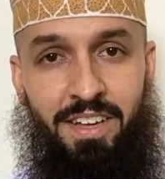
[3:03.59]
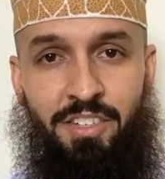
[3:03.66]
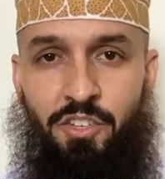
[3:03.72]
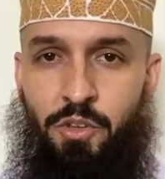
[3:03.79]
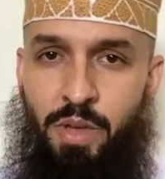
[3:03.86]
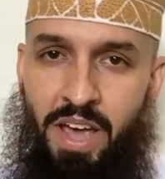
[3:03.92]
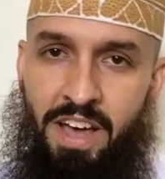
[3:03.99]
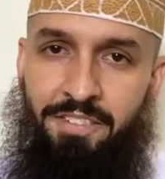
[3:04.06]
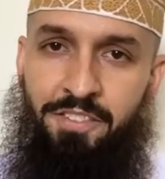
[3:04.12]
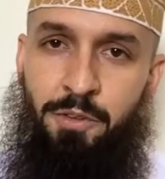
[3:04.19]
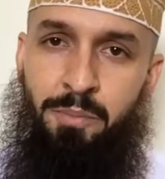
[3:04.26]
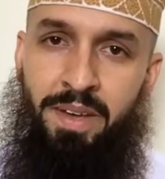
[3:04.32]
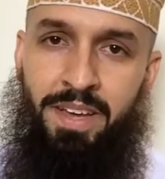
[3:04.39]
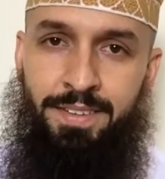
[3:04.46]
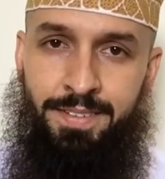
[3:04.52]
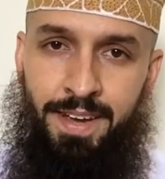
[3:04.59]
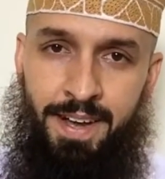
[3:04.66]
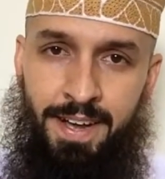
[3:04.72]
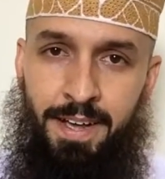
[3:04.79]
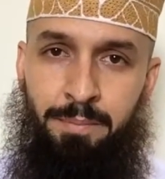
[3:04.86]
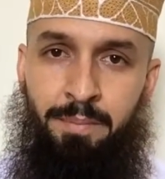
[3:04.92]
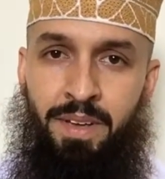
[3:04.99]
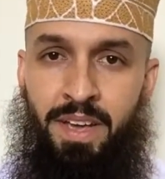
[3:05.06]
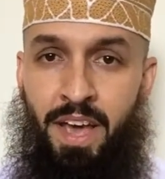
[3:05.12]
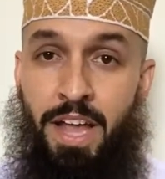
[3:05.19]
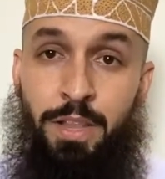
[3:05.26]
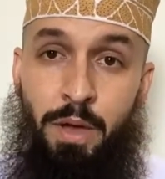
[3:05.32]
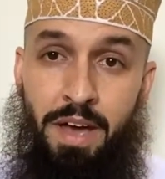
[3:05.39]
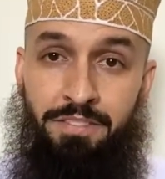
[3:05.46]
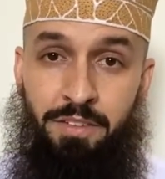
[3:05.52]
So you have to make time
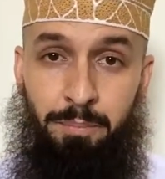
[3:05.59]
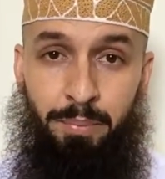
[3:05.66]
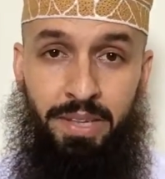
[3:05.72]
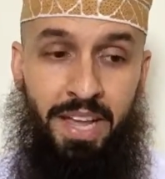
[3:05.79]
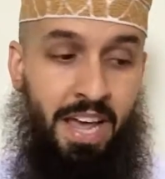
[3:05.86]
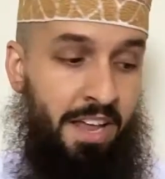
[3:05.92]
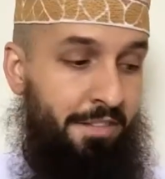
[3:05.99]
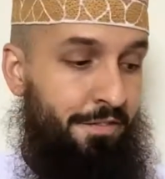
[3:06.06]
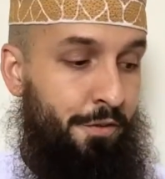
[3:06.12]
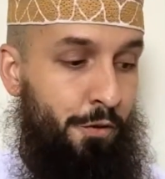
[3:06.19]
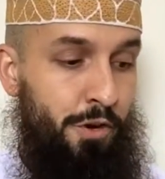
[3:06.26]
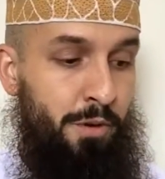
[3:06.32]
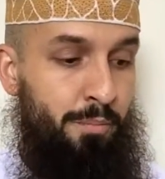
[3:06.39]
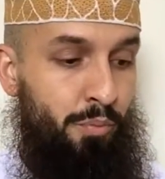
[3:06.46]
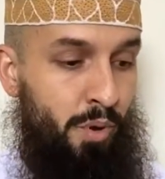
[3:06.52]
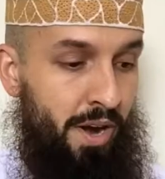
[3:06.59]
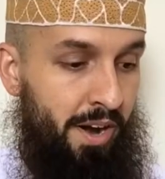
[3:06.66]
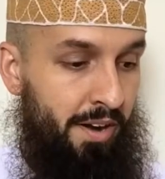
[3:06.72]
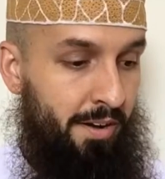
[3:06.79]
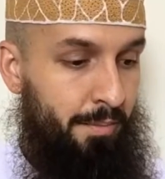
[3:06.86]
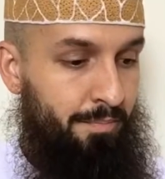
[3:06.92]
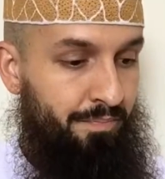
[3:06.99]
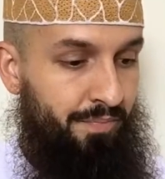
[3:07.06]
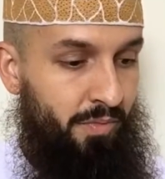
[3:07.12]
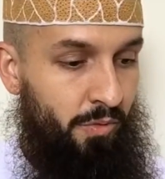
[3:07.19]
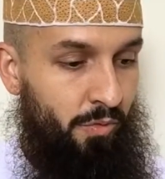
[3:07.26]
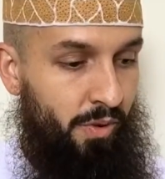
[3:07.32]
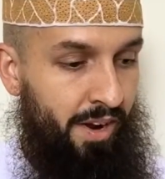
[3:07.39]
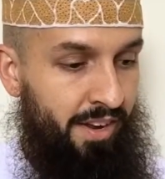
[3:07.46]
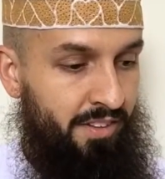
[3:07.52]
and you have to plan for your prayer,
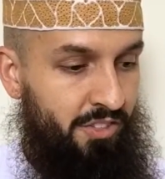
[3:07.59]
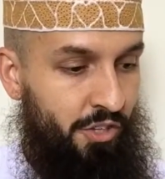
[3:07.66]
right?